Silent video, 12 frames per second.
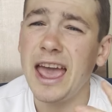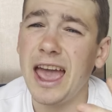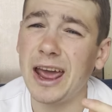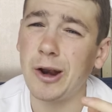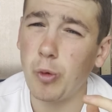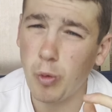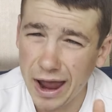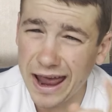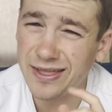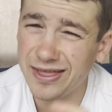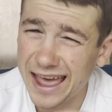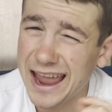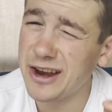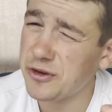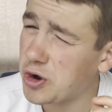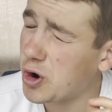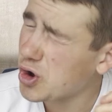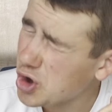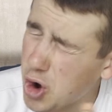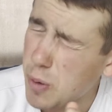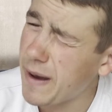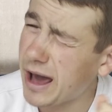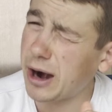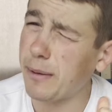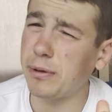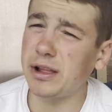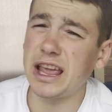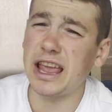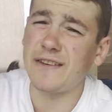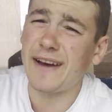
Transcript: And when they do, you better believe